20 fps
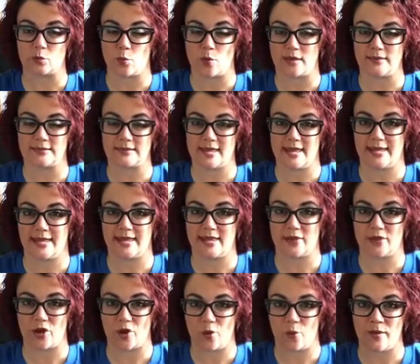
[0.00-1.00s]
once I
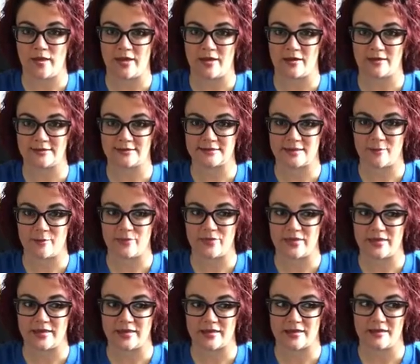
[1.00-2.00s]
get going on
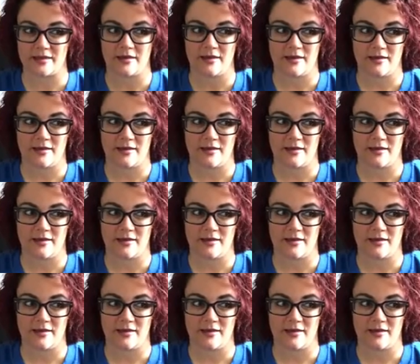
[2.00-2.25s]
something,